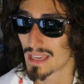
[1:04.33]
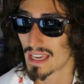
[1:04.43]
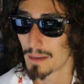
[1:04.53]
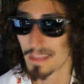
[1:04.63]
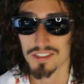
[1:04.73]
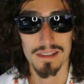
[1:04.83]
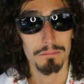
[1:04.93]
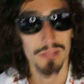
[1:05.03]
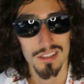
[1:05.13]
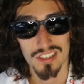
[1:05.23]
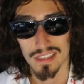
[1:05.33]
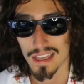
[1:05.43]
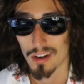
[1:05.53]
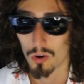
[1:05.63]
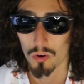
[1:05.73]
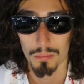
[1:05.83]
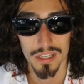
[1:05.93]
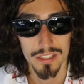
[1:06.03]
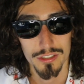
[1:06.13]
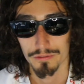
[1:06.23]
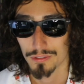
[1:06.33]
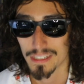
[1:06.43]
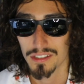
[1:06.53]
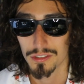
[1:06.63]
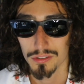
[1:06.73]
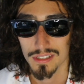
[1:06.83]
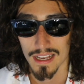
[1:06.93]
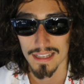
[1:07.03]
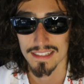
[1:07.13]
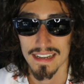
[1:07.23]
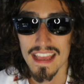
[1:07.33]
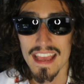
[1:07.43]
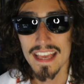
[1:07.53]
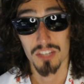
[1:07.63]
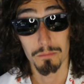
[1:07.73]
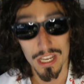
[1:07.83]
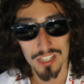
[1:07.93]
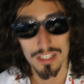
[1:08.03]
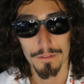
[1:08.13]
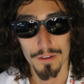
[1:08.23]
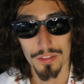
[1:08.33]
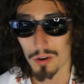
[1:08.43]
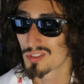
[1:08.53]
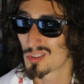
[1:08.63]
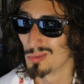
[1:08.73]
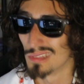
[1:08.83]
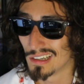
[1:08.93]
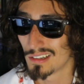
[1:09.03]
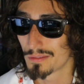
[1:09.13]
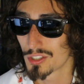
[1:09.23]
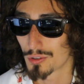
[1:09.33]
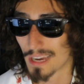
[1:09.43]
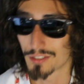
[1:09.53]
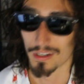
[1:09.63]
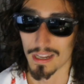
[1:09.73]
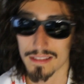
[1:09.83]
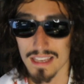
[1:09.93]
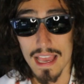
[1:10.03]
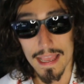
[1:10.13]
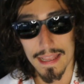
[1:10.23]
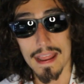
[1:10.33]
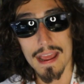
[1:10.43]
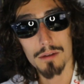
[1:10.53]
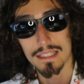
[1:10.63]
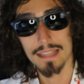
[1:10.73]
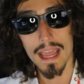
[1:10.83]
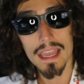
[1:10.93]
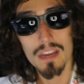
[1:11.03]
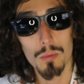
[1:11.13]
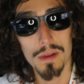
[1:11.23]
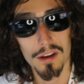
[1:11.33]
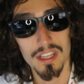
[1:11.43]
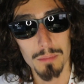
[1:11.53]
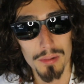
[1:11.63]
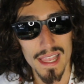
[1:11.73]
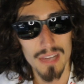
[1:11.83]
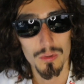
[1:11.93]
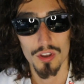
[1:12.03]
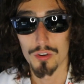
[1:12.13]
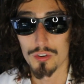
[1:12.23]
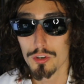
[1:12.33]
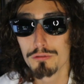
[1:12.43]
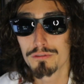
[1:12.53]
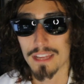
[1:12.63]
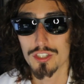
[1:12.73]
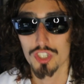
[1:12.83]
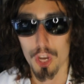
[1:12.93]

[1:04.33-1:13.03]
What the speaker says: me out immensely. Plus you get a whole bunch of free good content, especially for those who love the Drytrons. Now today we are going to be playing with our new friend